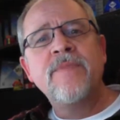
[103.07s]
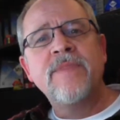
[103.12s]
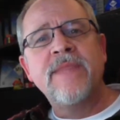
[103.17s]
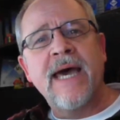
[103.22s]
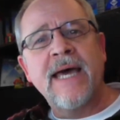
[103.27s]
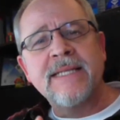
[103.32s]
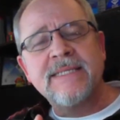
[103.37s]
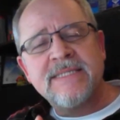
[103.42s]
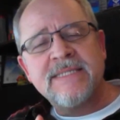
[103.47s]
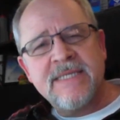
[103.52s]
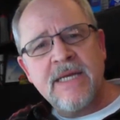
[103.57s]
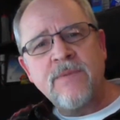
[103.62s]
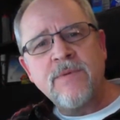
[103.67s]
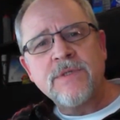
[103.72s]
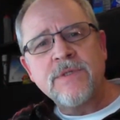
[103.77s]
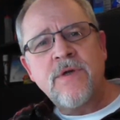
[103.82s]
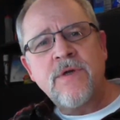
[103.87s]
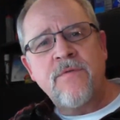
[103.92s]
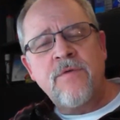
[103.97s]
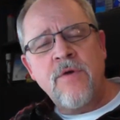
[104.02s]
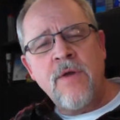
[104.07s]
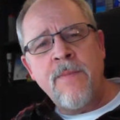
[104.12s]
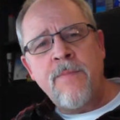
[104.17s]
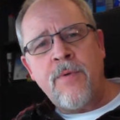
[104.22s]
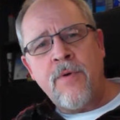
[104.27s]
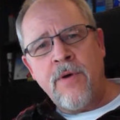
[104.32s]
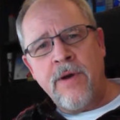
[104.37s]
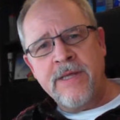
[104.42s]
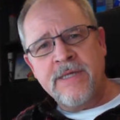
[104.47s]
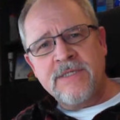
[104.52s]
that SQL Server
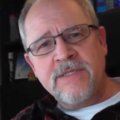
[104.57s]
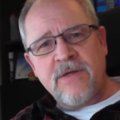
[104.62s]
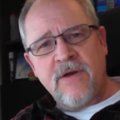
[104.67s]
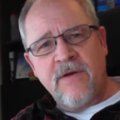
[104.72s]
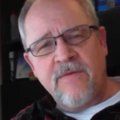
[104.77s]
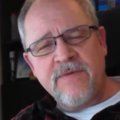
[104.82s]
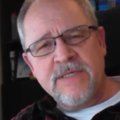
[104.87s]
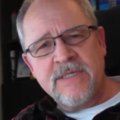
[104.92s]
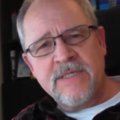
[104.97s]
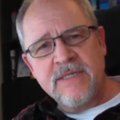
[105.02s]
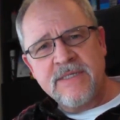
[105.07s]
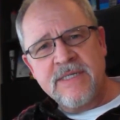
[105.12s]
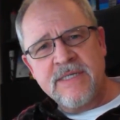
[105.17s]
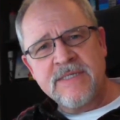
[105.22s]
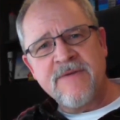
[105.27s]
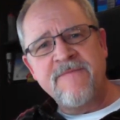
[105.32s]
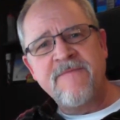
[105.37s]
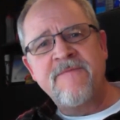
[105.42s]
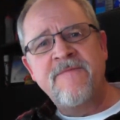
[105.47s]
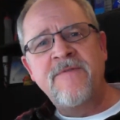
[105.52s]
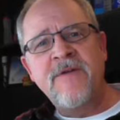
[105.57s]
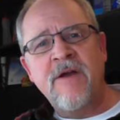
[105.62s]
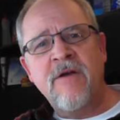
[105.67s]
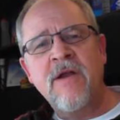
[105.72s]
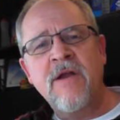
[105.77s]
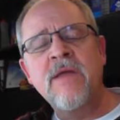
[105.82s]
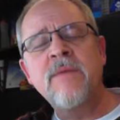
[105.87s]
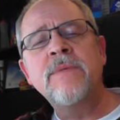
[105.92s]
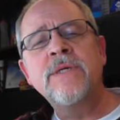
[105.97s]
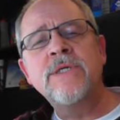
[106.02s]
Reporting Services is a
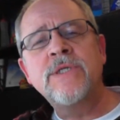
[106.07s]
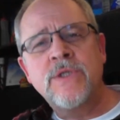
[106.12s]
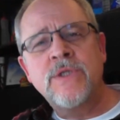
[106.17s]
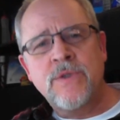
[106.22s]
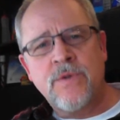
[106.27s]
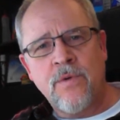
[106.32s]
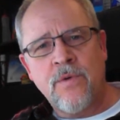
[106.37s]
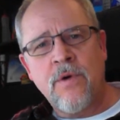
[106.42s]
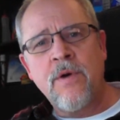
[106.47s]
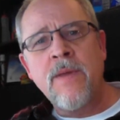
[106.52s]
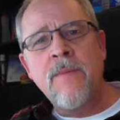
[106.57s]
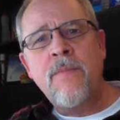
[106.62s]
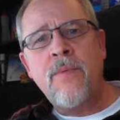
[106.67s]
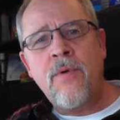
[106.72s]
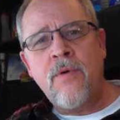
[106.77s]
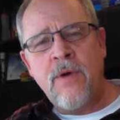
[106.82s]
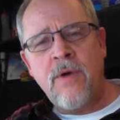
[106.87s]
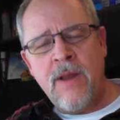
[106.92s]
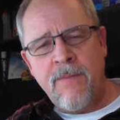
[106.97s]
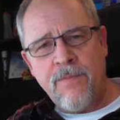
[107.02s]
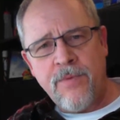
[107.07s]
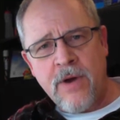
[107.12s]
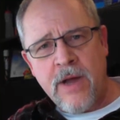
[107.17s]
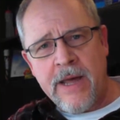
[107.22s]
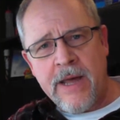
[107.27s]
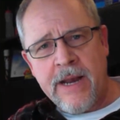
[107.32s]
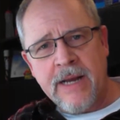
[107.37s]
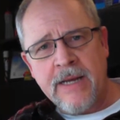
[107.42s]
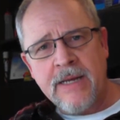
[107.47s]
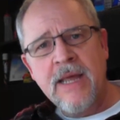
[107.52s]
very mature reporting
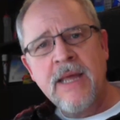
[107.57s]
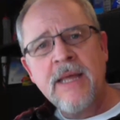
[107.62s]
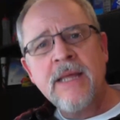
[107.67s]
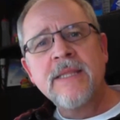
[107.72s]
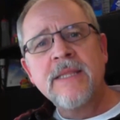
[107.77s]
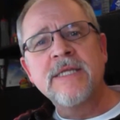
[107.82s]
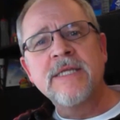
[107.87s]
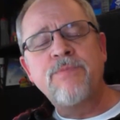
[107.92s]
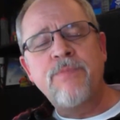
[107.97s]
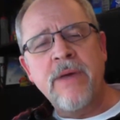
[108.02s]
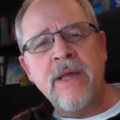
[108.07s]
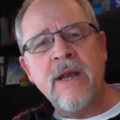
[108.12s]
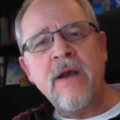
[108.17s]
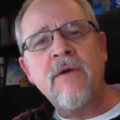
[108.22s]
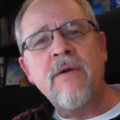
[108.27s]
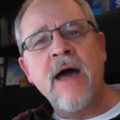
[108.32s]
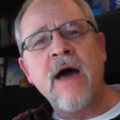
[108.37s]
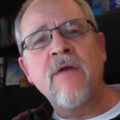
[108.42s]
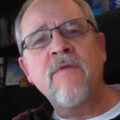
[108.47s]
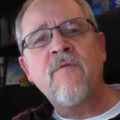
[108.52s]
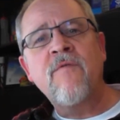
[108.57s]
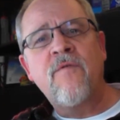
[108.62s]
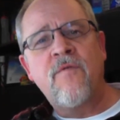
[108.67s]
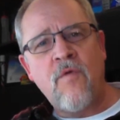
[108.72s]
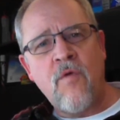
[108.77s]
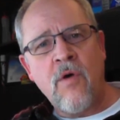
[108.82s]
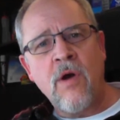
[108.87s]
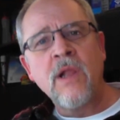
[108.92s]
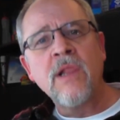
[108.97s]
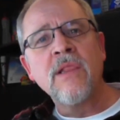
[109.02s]
product that's been around
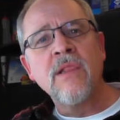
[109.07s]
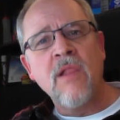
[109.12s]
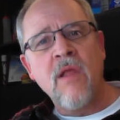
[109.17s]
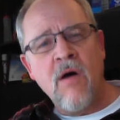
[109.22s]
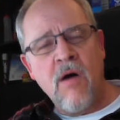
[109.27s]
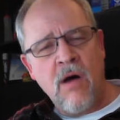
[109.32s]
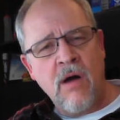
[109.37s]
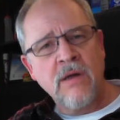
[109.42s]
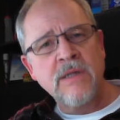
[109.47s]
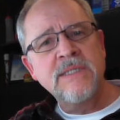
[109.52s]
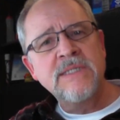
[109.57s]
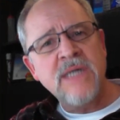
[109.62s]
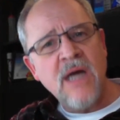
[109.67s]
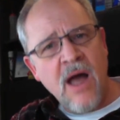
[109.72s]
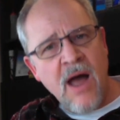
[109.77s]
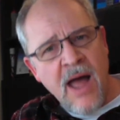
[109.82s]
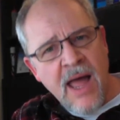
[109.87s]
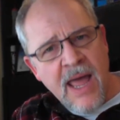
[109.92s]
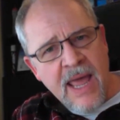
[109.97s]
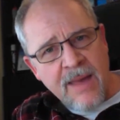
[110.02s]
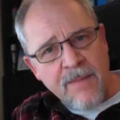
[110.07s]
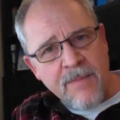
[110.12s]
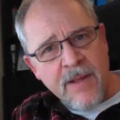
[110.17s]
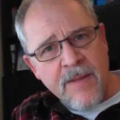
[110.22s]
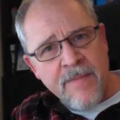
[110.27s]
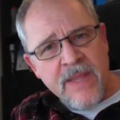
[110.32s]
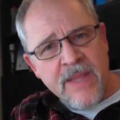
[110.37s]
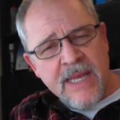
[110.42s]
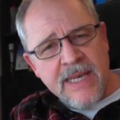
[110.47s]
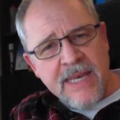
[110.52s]
for a long time.
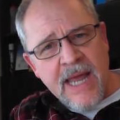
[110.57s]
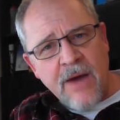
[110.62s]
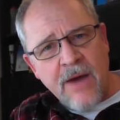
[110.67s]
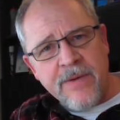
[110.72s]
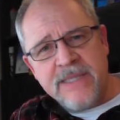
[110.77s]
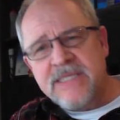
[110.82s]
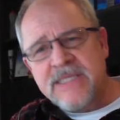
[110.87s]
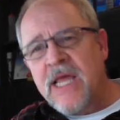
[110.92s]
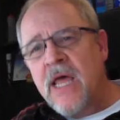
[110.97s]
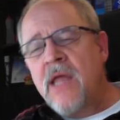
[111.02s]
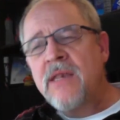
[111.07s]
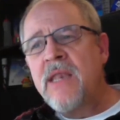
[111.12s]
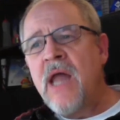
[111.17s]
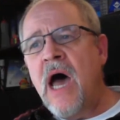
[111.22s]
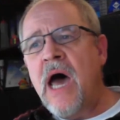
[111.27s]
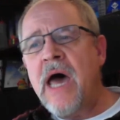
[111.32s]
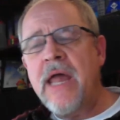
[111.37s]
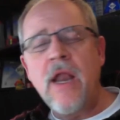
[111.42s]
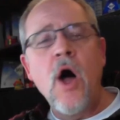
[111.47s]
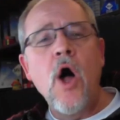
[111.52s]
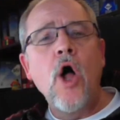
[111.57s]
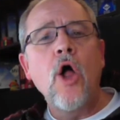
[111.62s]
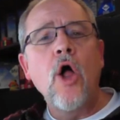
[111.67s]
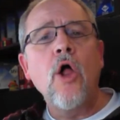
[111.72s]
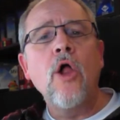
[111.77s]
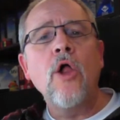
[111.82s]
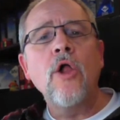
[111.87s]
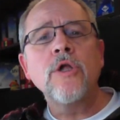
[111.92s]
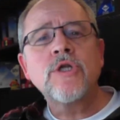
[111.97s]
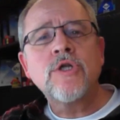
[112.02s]
Now, it's not
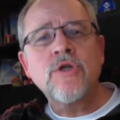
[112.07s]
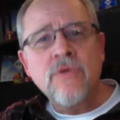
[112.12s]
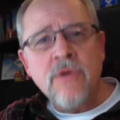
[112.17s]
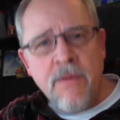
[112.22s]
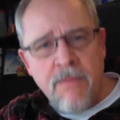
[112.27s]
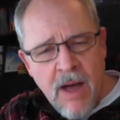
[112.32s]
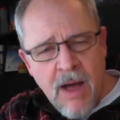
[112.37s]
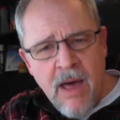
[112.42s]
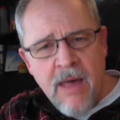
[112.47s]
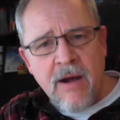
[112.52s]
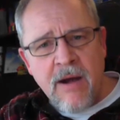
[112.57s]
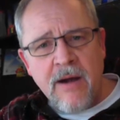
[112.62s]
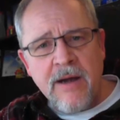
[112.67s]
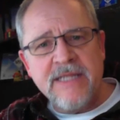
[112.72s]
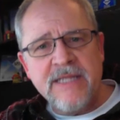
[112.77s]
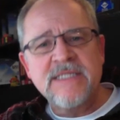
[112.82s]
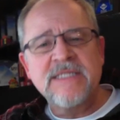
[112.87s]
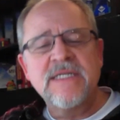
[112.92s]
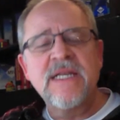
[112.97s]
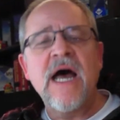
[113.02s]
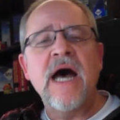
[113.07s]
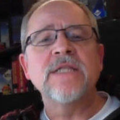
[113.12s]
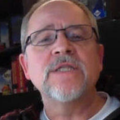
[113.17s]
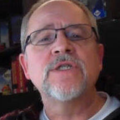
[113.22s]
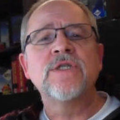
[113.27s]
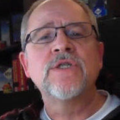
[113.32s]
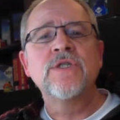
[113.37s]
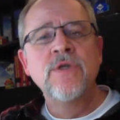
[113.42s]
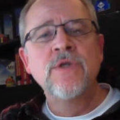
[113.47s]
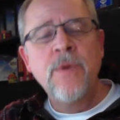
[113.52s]
ultra modern, it's
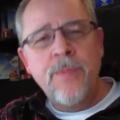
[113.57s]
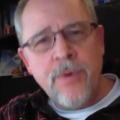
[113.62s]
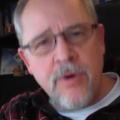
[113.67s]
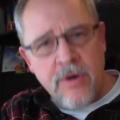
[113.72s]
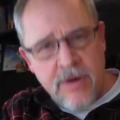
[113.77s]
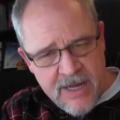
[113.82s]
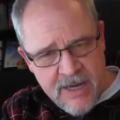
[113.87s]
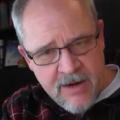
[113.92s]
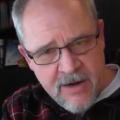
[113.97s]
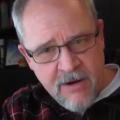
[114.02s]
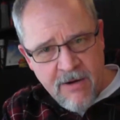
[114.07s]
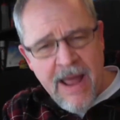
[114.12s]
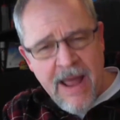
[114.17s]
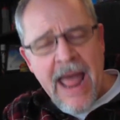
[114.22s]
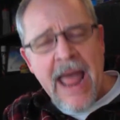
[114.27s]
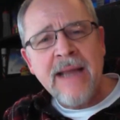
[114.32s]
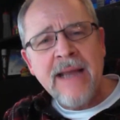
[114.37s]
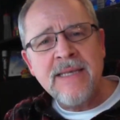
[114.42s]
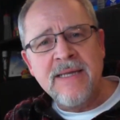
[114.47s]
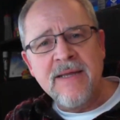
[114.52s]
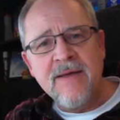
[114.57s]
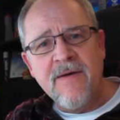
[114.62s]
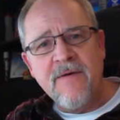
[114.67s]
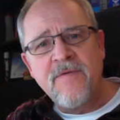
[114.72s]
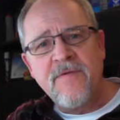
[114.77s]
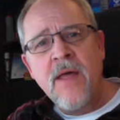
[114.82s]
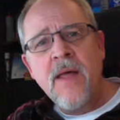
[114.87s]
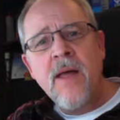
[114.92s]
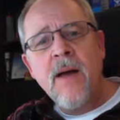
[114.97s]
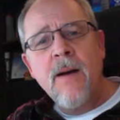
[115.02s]
not super
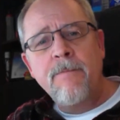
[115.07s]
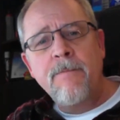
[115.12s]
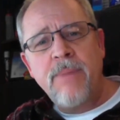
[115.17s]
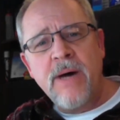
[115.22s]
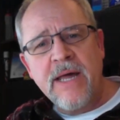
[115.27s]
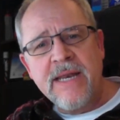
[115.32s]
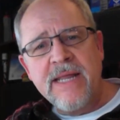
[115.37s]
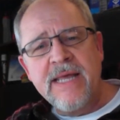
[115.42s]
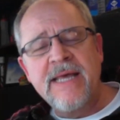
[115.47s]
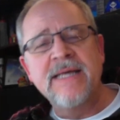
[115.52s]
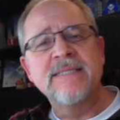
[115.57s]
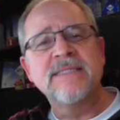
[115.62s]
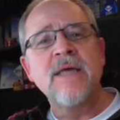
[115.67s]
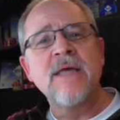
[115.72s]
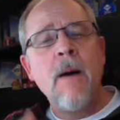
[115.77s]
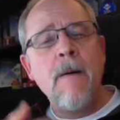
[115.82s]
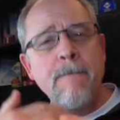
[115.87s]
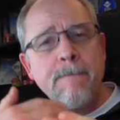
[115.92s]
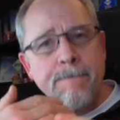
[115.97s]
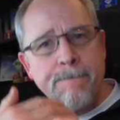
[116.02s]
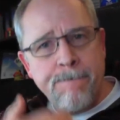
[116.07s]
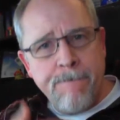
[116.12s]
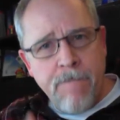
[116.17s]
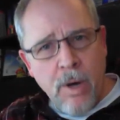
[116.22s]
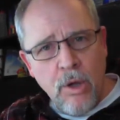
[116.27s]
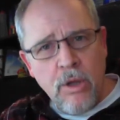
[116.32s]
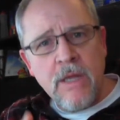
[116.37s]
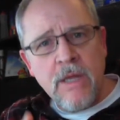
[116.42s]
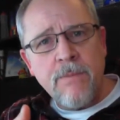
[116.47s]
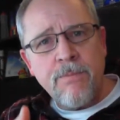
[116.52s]
interactive, but it's
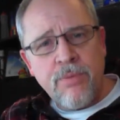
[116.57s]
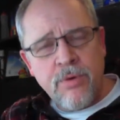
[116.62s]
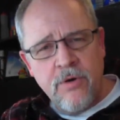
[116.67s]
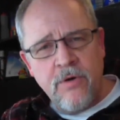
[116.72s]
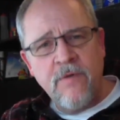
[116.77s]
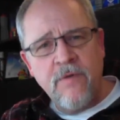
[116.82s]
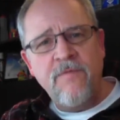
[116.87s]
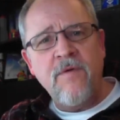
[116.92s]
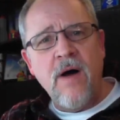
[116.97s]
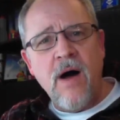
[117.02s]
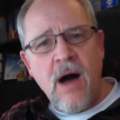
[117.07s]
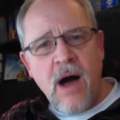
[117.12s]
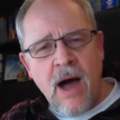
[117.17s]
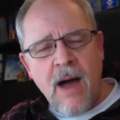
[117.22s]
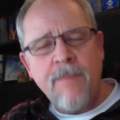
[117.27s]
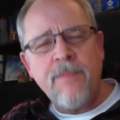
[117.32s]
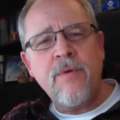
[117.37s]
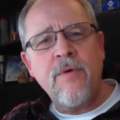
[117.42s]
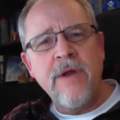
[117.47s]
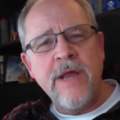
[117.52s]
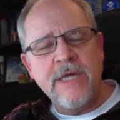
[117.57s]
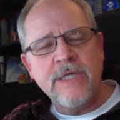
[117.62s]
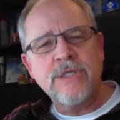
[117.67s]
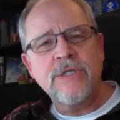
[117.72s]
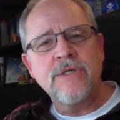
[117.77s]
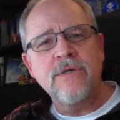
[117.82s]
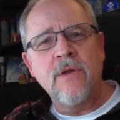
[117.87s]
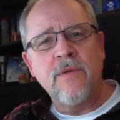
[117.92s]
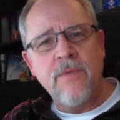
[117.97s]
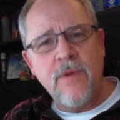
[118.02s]
bulletproof
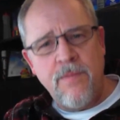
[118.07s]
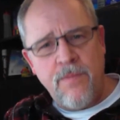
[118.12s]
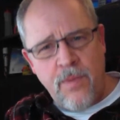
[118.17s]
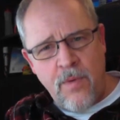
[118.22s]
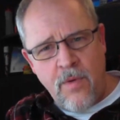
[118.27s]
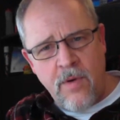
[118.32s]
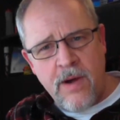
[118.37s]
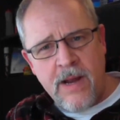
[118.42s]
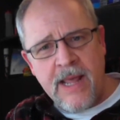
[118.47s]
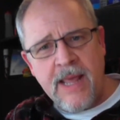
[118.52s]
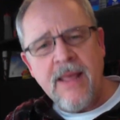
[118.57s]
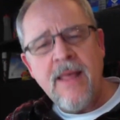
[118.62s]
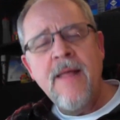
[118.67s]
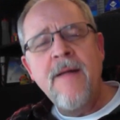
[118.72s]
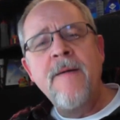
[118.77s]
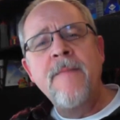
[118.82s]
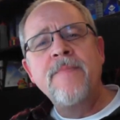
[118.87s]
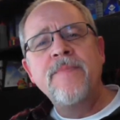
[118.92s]
operational reporting